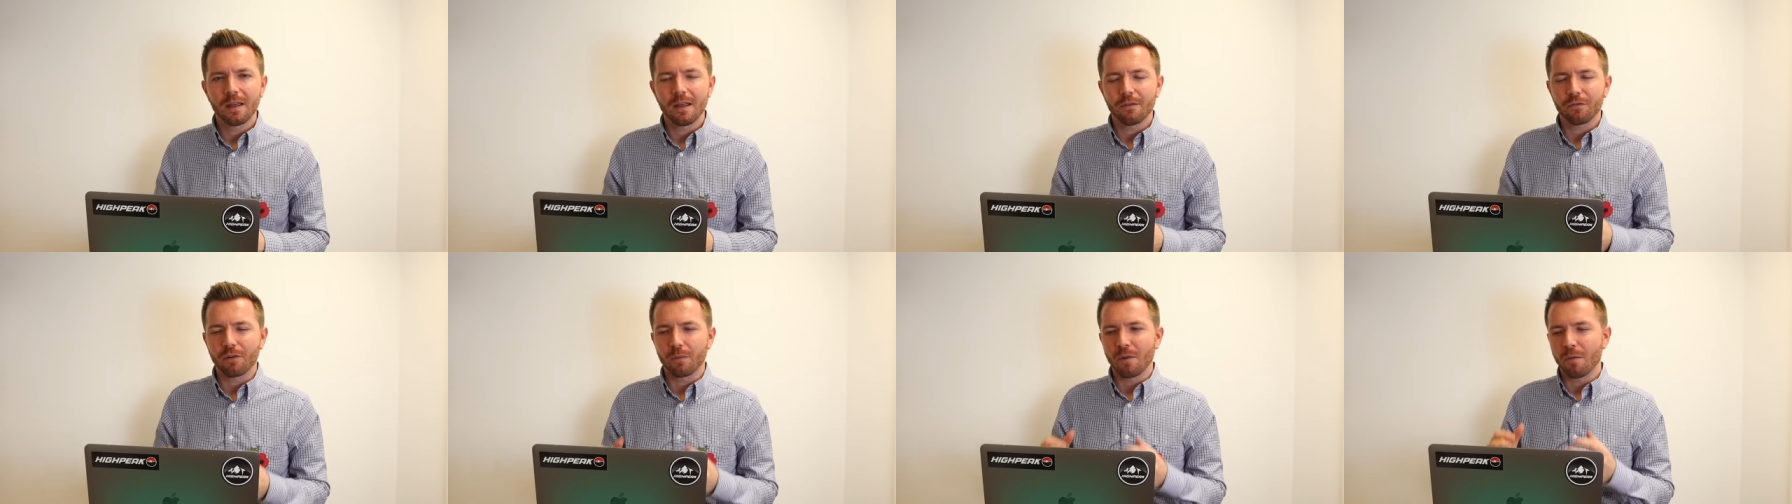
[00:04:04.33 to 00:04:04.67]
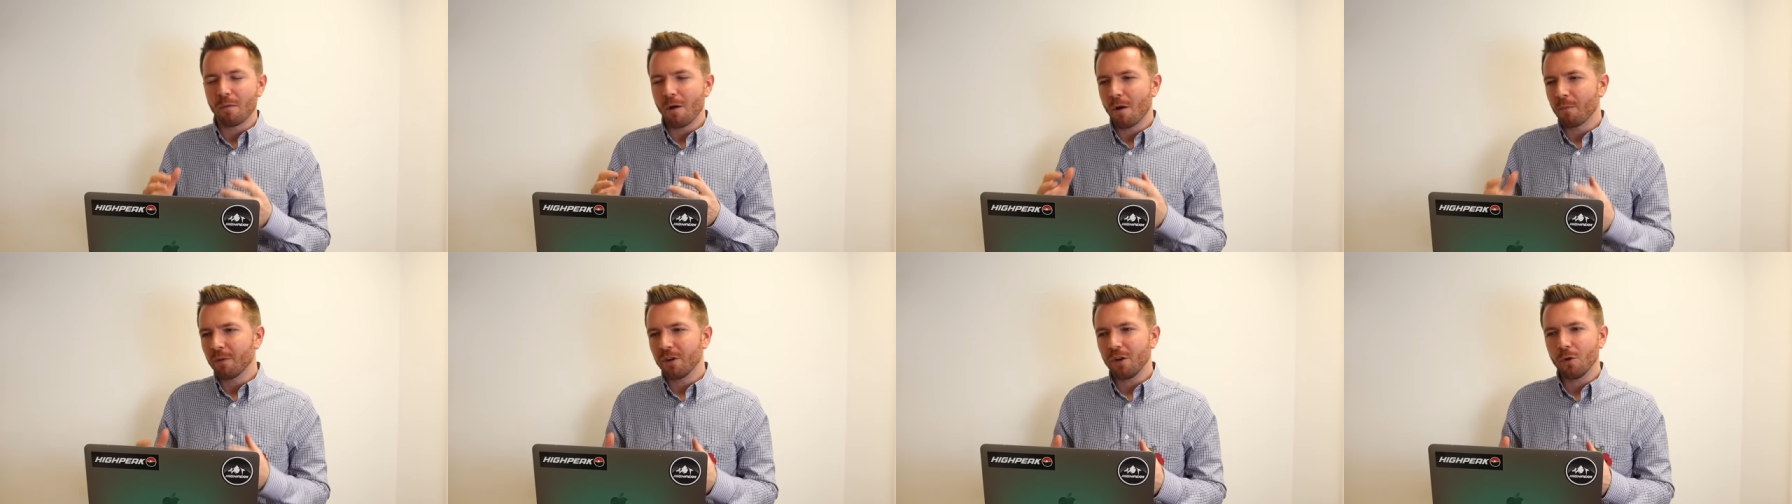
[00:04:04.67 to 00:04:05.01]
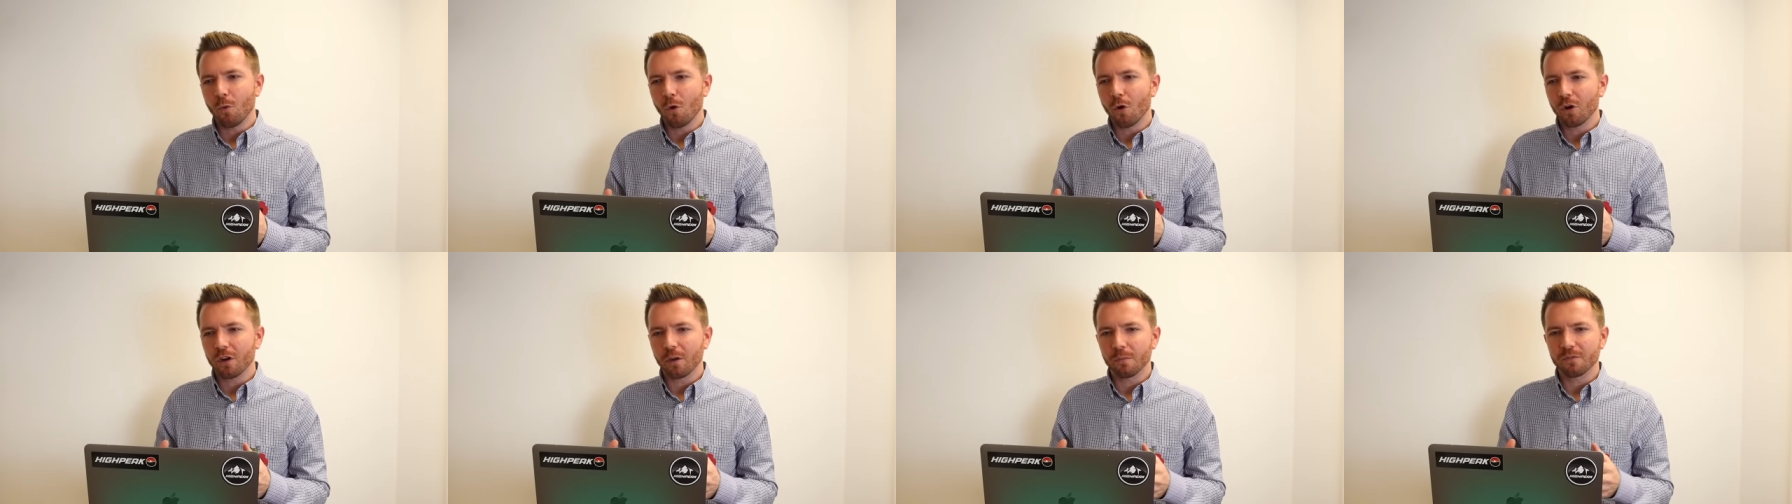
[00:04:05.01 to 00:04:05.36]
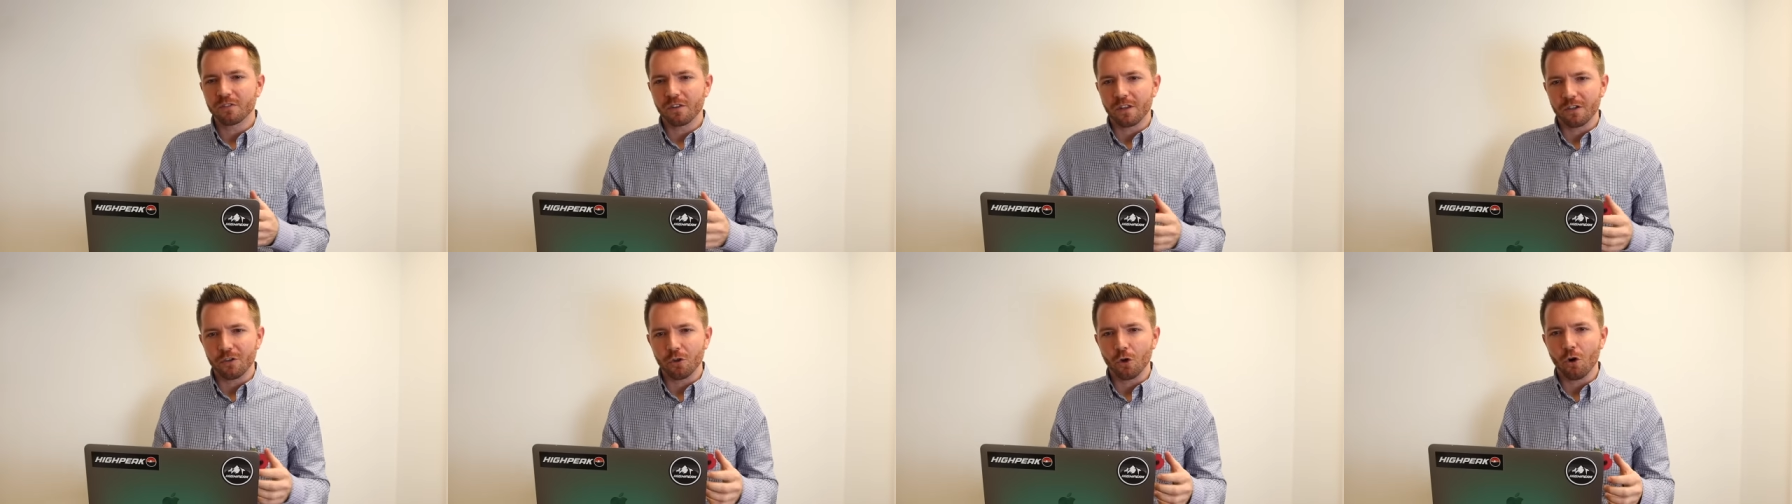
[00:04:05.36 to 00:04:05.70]
From the moment you walk up
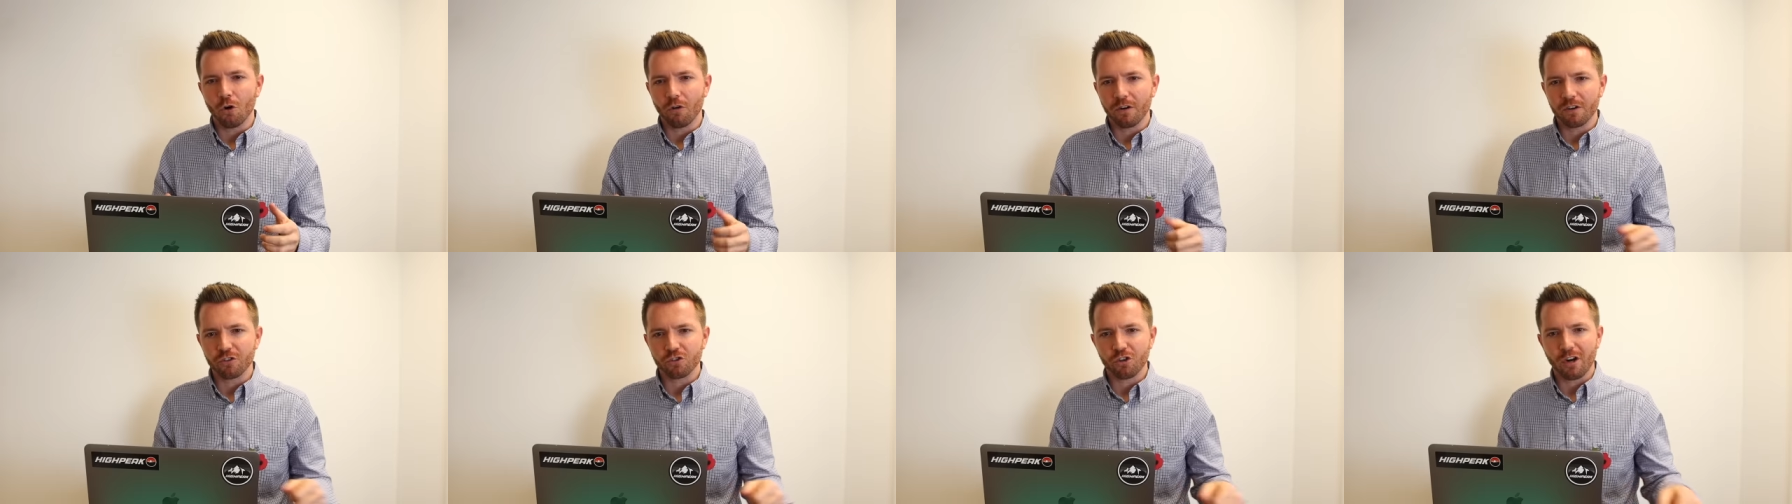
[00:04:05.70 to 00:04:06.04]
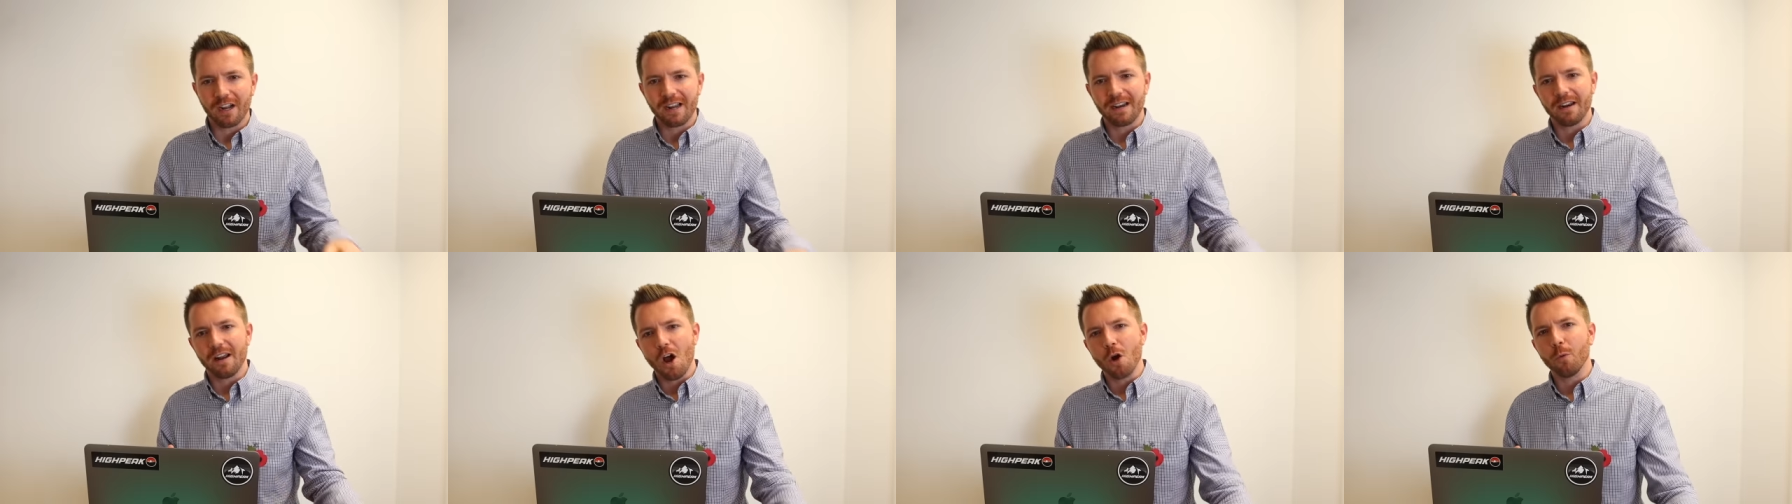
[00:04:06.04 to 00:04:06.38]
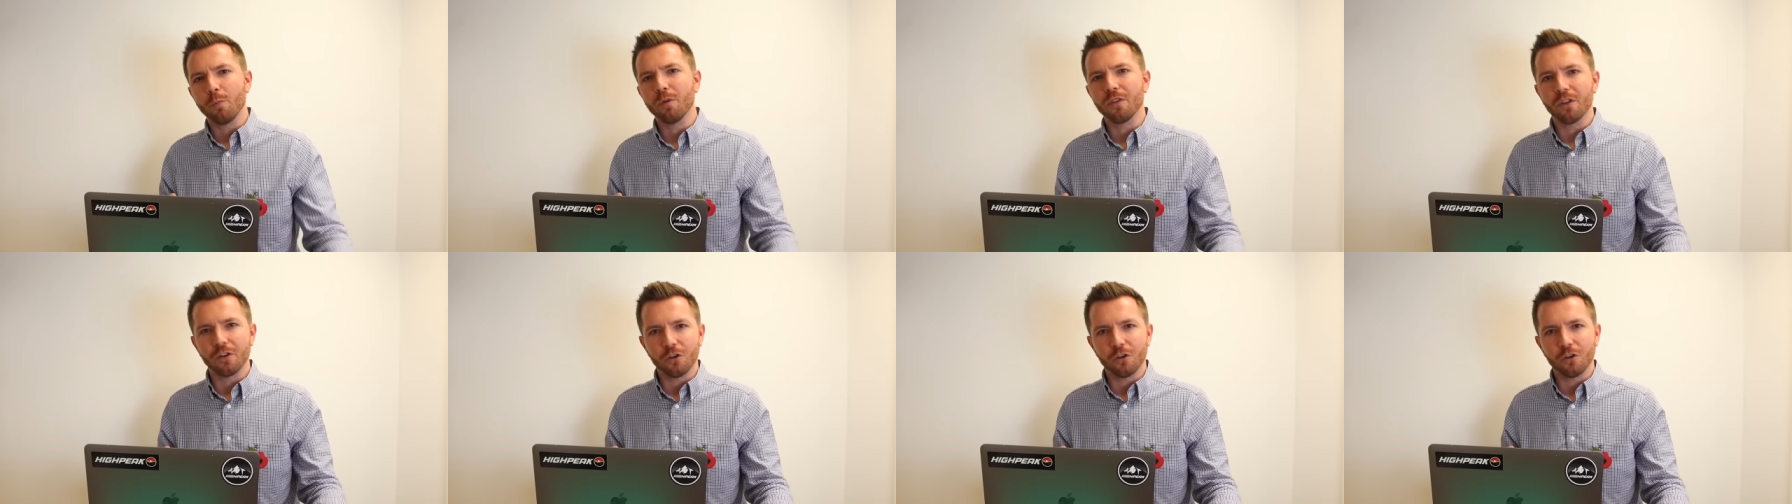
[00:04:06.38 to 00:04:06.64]
to the door and try and open